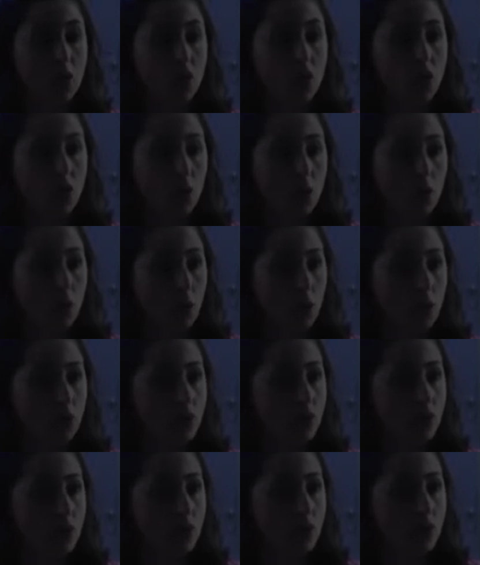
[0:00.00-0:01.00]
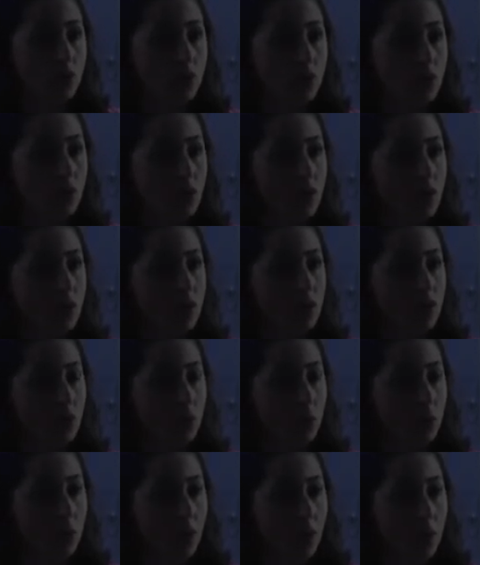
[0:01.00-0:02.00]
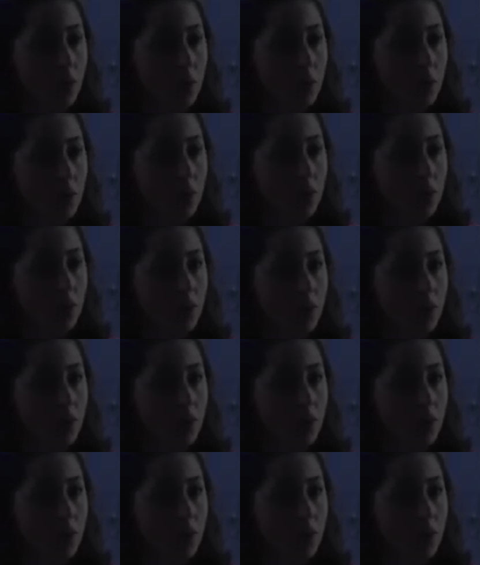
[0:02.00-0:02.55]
Your emotion is your baby,